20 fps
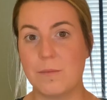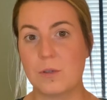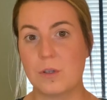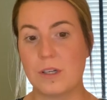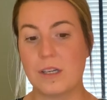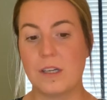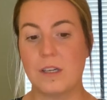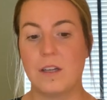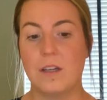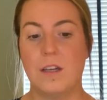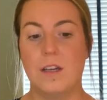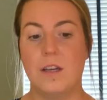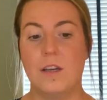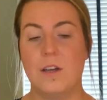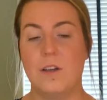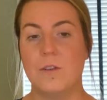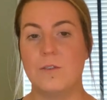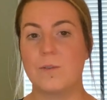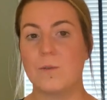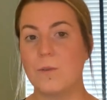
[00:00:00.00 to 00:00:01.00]
treat.
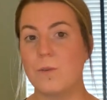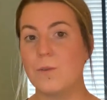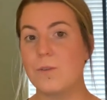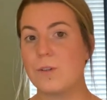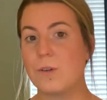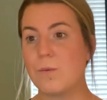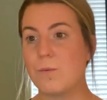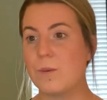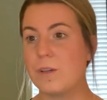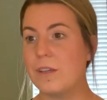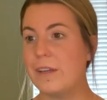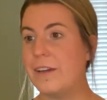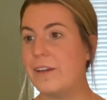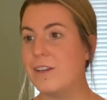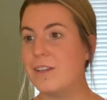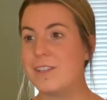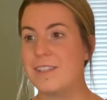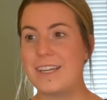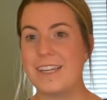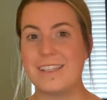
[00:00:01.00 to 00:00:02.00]
So those are really
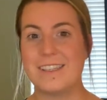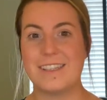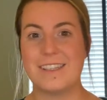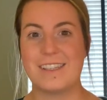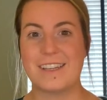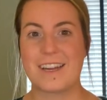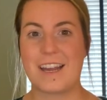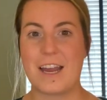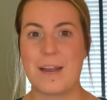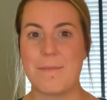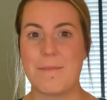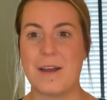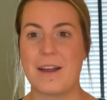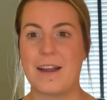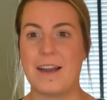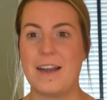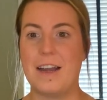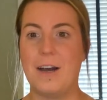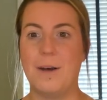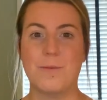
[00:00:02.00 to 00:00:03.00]
good senses to kind
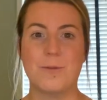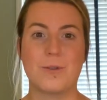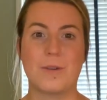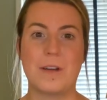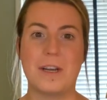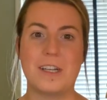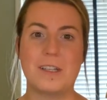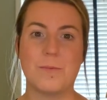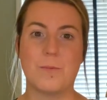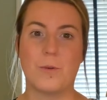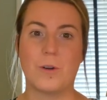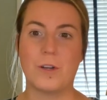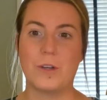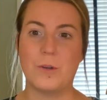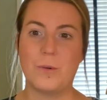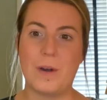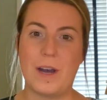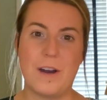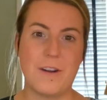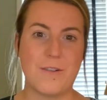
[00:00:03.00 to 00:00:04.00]
of help transport
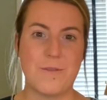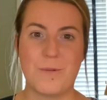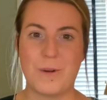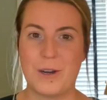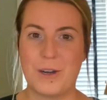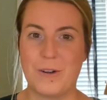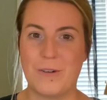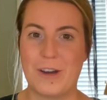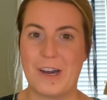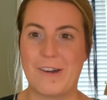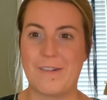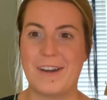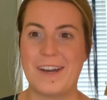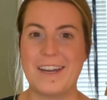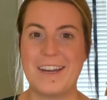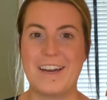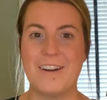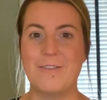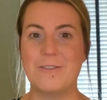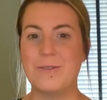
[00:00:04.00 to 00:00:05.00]
you out of where you're at right
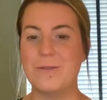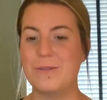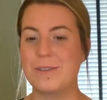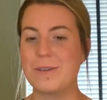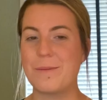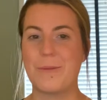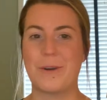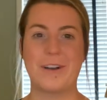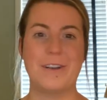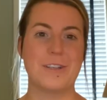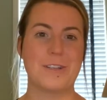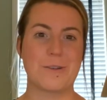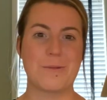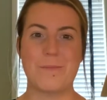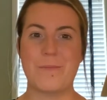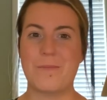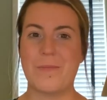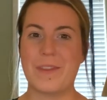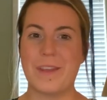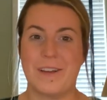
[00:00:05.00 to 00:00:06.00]
now to somewhere else
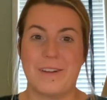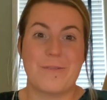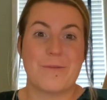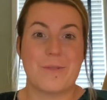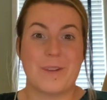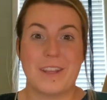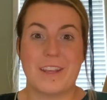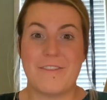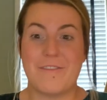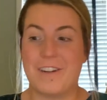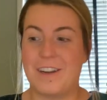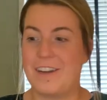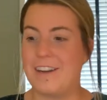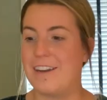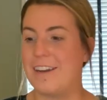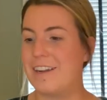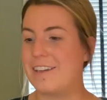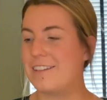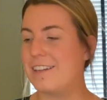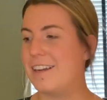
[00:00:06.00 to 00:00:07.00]
really fun and
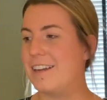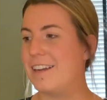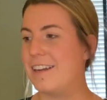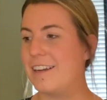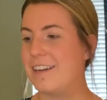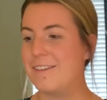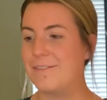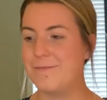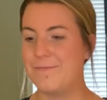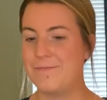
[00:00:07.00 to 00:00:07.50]
exciting.